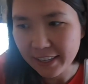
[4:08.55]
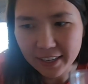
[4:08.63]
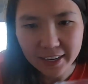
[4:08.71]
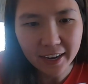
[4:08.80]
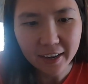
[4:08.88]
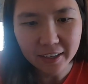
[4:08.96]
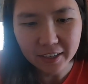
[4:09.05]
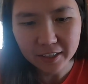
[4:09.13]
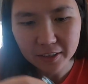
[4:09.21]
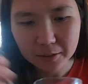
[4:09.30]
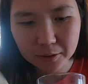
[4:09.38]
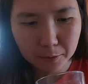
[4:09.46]
get it out of
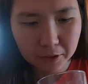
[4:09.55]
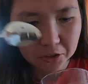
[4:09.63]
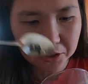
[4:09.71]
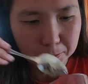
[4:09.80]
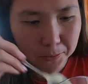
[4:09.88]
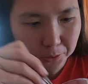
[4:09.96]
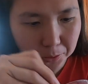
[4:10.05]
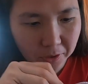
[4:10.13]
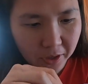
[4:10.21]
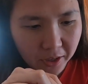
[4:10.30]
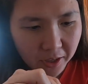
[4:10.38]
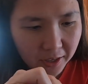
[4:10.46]
here with a spoon
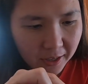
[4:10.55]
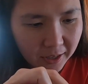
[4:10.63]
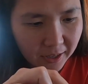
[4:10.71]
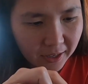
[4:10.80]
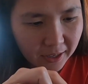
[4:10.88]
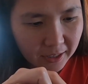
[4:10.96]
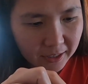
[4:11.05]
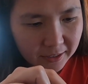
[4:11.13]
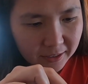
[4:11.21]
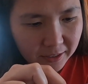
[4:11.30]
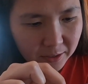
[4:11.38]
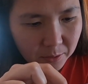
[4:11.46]
because
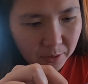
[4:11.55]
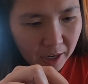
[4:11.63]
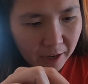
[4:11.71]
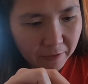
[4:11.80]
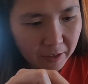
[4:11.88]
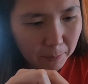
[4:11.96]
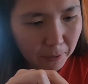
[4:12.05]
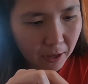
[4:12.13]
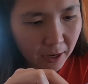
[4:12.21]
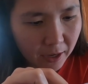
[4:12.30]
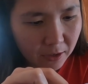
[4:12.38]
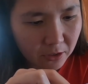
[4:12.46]
I don't have any
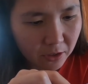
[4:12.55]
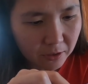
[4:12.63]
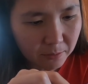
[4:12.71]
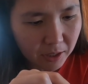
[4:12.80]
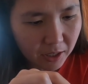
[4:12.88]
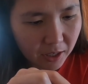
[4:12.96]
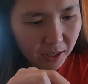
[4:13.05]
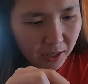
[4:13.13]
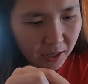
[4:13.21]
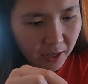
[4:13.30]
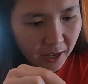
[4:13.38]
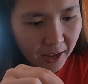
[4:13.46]
pliers on me.
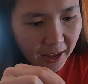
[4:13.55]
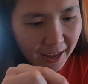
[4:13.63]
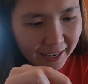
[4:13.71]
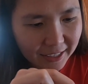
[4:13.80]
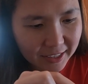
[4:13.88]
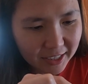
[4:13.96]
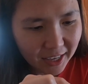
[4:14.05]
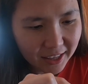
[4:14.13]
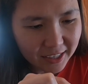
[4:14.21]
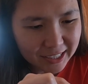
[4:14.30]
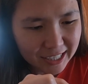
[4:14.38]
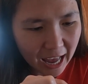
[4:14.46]
And I can see
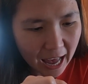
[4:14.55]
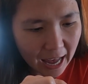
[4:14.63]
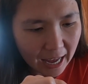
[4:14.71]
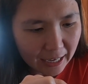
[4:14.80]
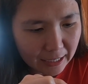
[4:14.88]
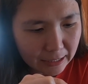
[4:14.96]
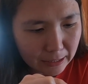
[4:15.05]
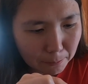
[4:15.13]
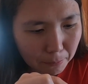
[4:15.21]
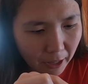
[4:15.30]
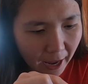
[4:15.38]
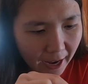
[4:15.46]
these tiny
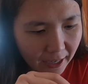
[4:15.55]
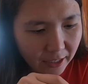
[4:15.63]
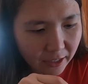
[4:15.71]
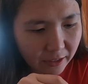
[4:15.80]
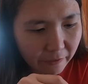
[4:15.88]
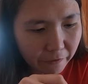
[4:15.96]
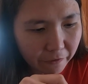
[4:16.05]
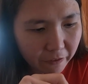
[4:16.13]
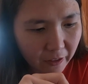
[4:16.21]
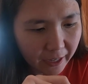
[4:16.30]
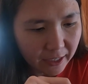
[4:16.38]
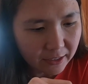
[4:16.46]
black
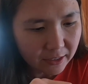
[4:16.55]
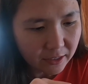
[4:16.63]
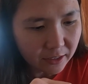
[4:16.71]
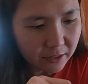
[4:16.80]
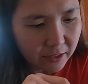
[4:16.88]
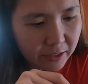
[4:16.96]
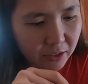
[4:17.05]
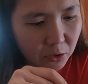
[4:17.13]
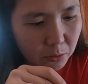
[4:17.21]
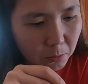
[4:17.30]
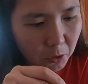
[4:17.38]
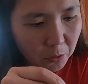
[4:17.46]
flakes
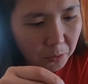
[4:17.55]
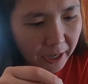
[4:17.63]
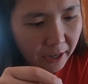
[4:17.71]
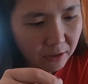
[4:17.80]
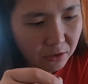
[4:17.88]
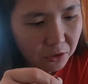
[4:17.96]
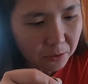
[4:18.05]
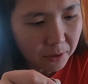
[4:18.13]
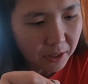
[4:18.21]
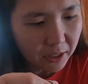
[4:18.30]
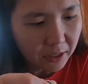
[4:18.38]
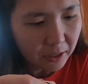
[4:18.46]
swimming around, so I'm
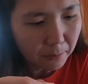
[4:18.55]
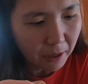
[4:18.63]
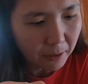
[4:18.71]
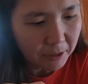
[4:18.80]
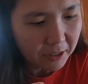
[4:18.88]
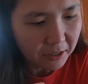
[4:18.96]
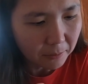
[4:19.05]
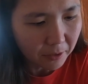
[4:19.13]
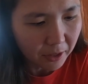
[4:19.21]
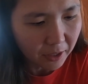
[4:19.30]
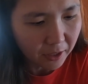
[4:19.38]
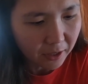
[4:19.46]
thinking maybe
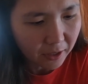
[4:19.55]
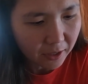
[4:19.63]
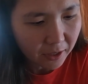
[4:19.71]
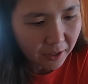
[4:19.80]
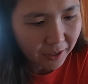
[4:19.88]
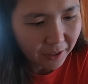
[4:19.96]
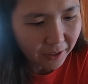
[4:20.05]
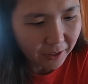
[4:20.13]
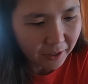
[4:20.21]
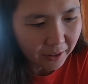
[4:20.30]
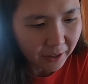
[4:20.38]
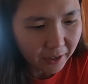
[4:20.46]
something
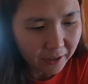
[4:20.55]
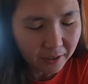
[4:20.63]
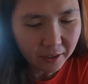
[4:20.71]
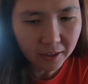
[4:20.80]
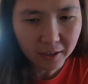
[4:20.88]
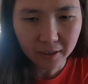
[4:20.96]
got in there.